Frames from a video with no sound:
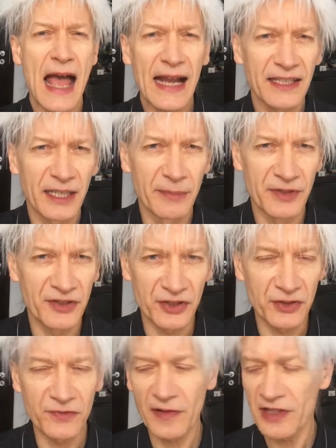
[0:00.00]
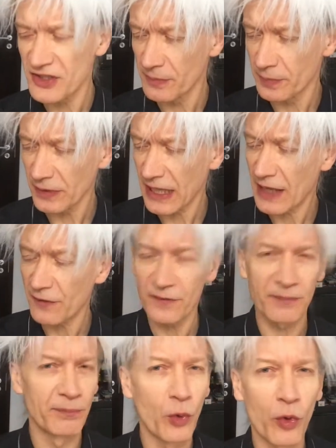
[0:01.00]
Hack number two, very simple, have
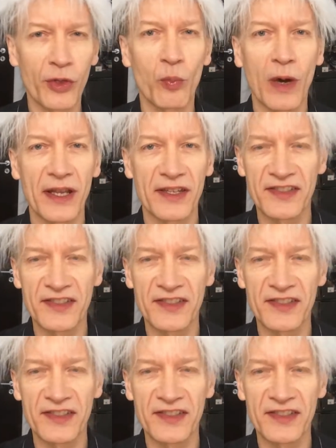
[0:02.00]
more than one